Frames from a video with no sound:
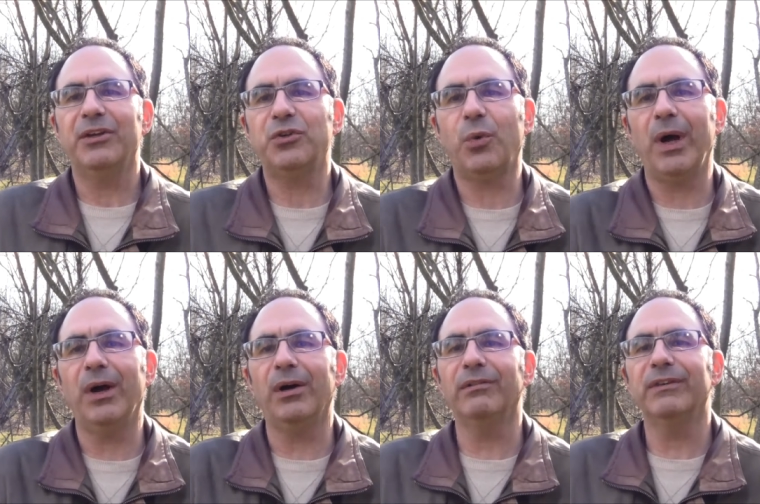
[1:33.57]

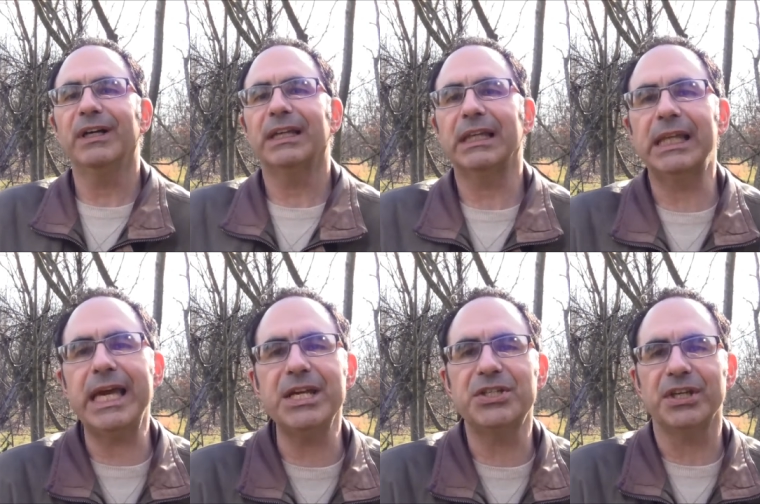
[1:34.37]
12
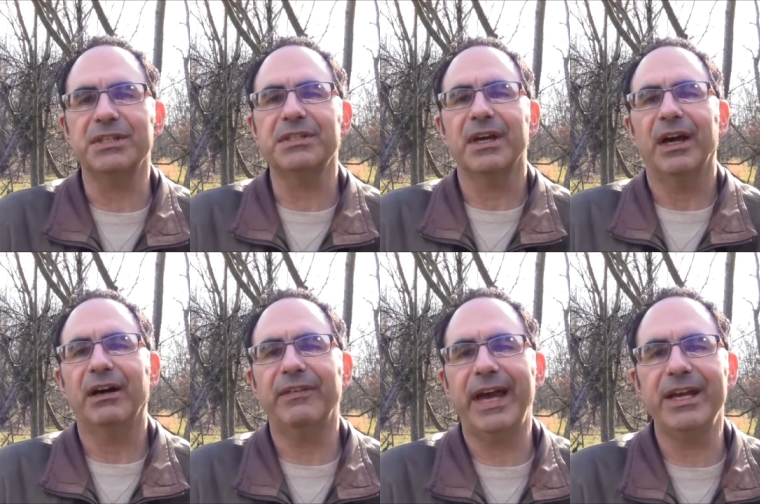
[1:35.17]
legions
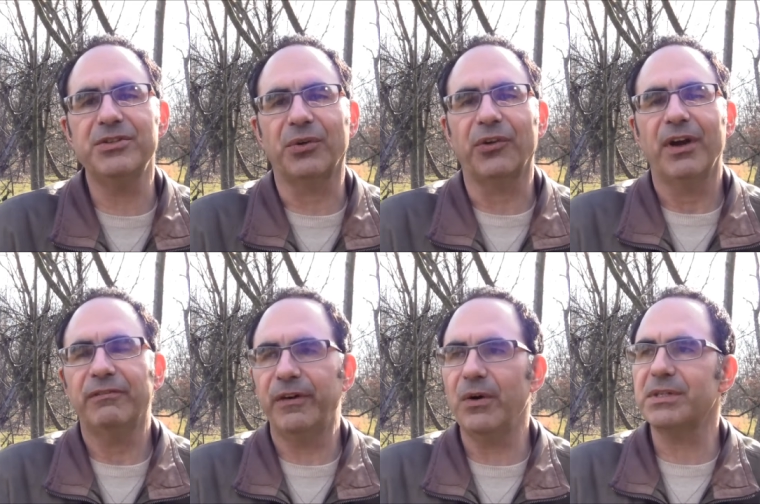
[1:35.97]
of angels.
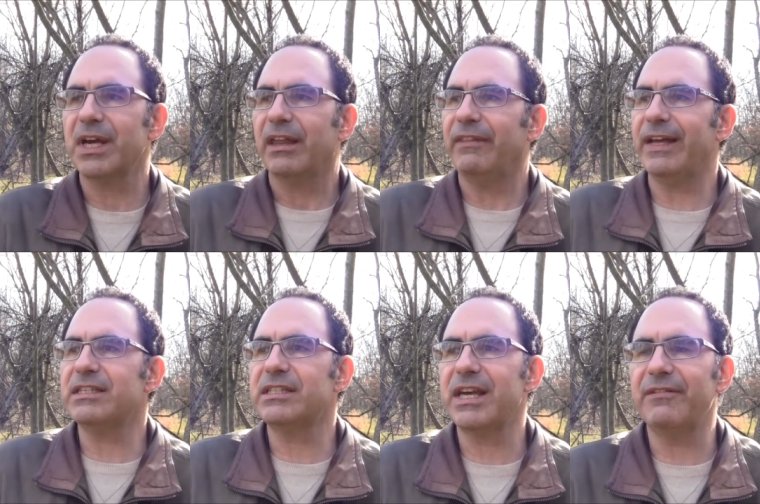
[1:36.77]
Folks, that's
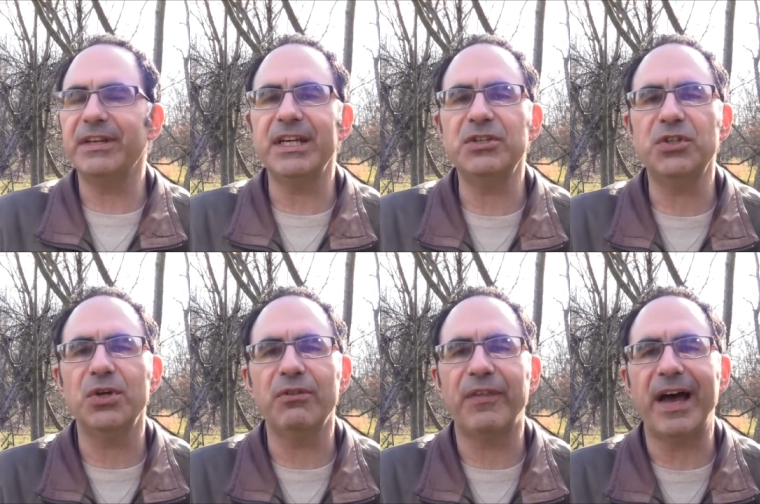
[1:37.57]

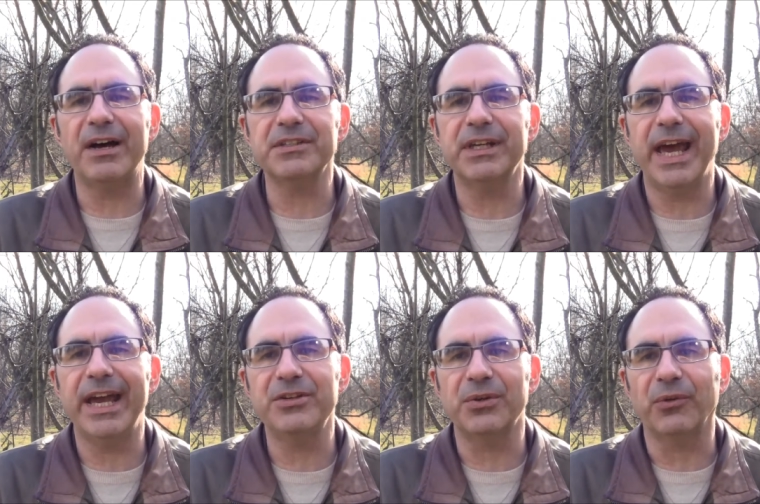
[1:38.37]
72,000
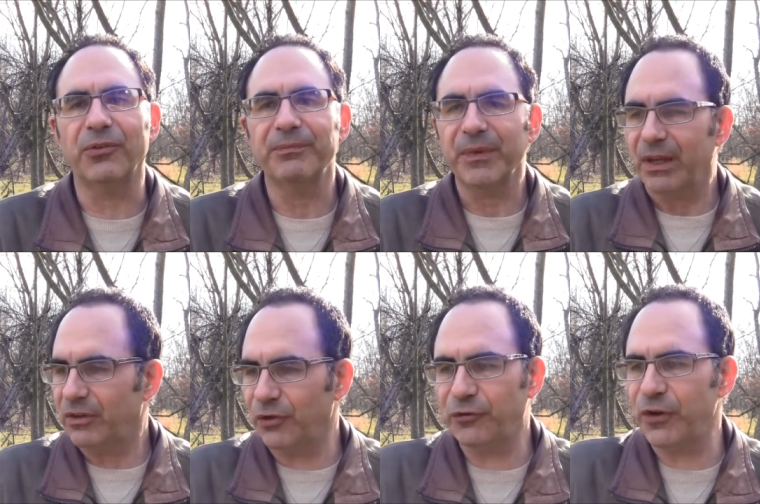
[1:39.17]
angels.
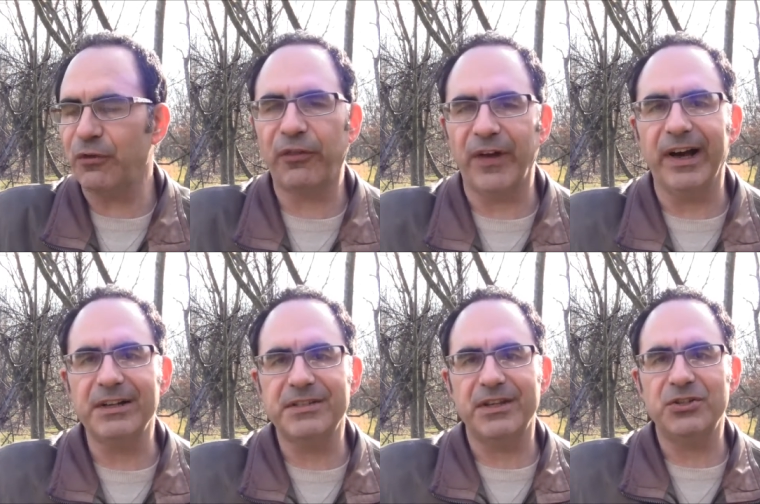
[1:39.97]
Those few
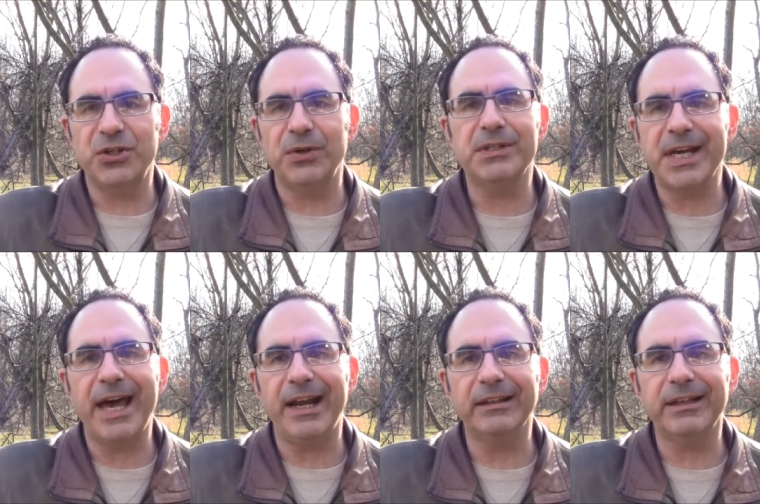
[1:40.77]
thugs that Judas
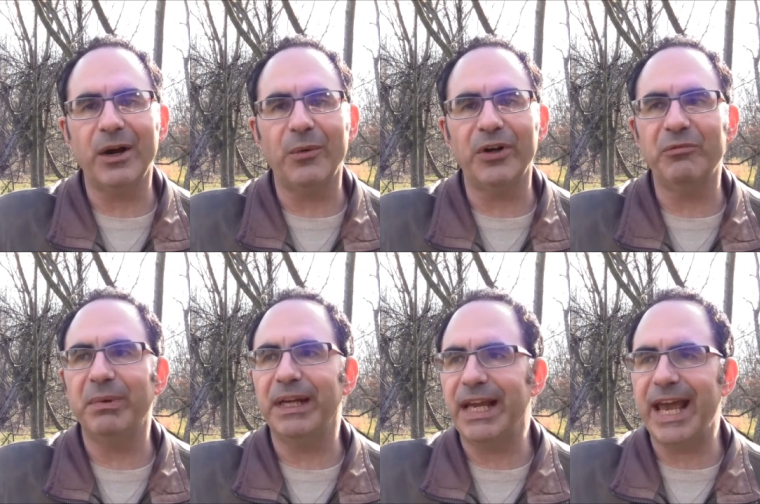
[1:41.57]
had out there wouldn't have
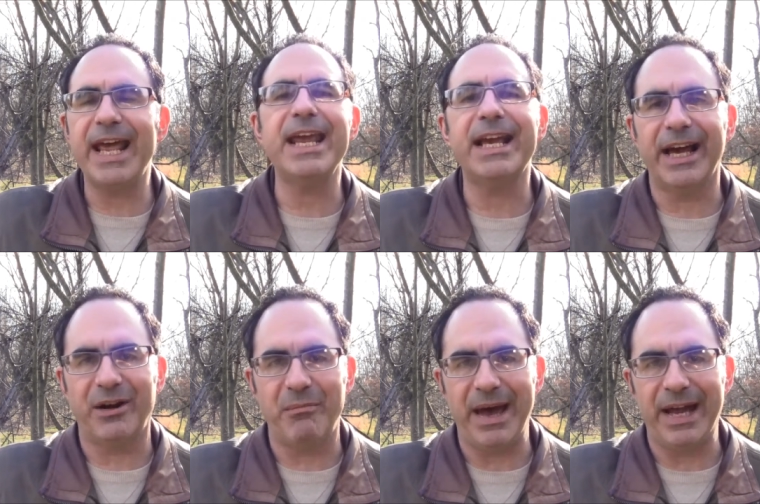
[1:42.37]
been any kind
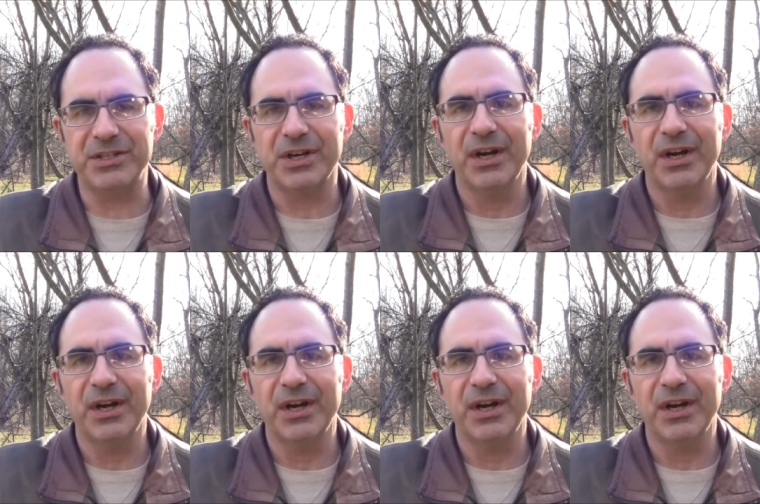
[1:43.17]
of match